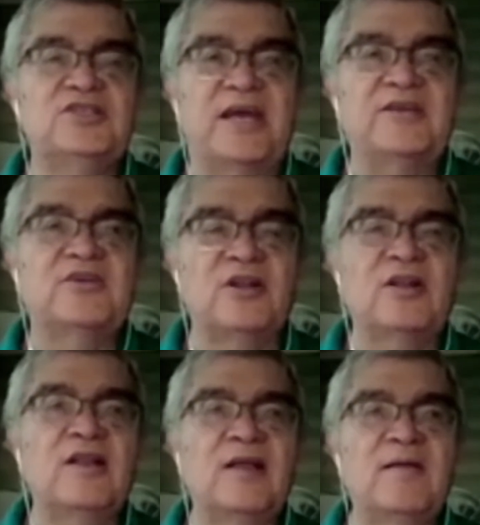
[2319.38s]

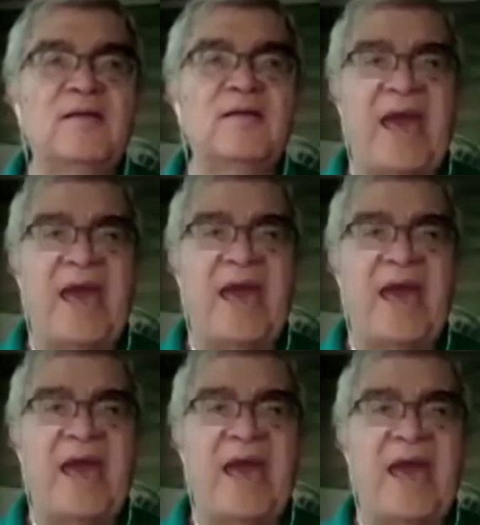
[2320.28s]
gentle
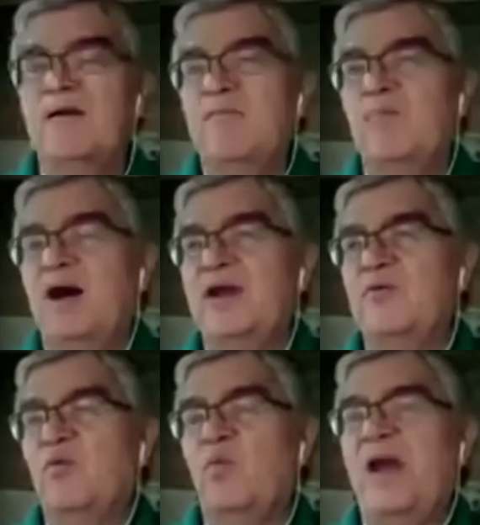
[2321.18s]
manner, my
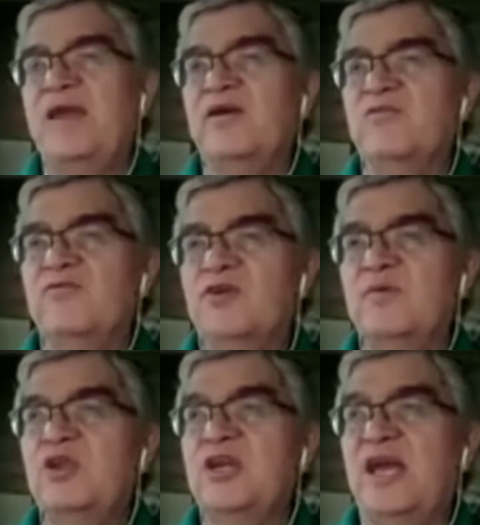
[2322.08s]
way of
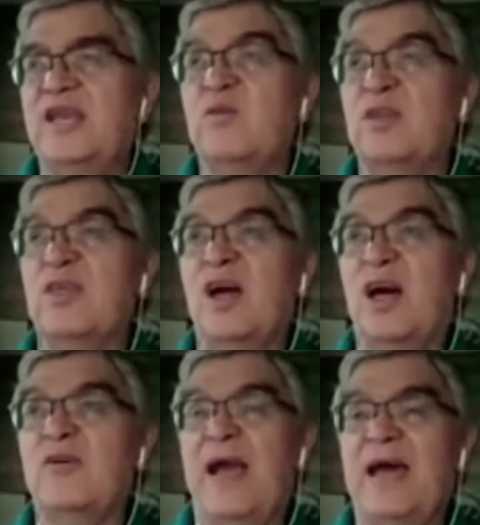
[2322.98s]
communicating with
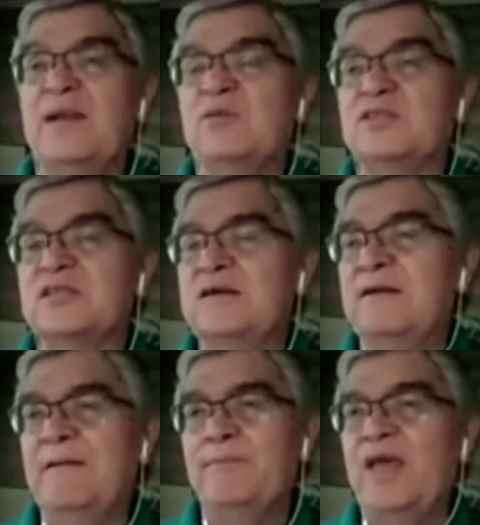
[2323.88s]
other animals."
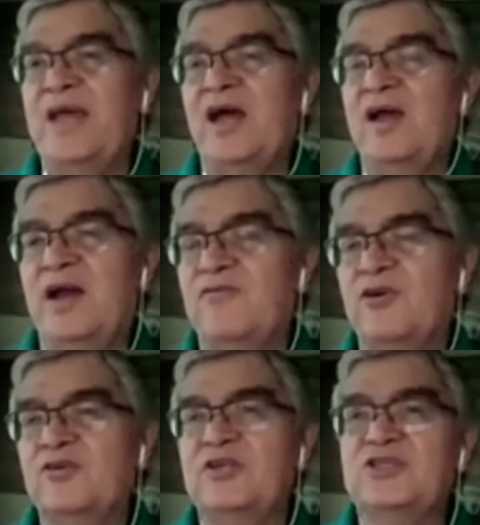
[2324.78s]
And I've
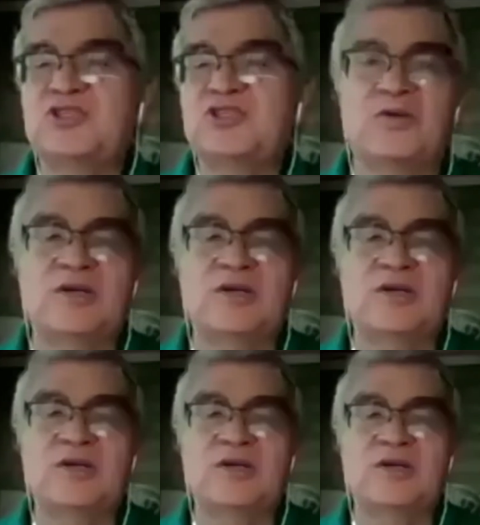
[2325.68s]
heard these stories
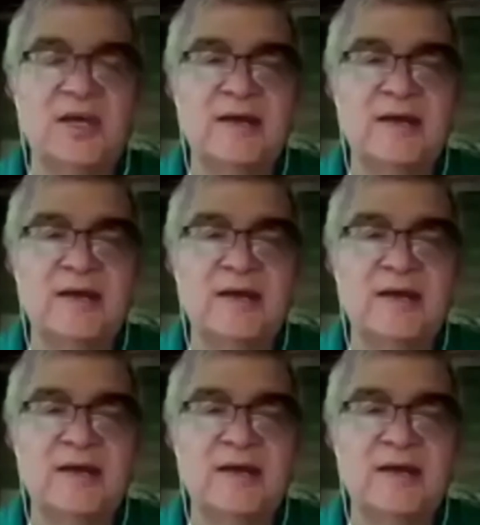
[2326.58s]
about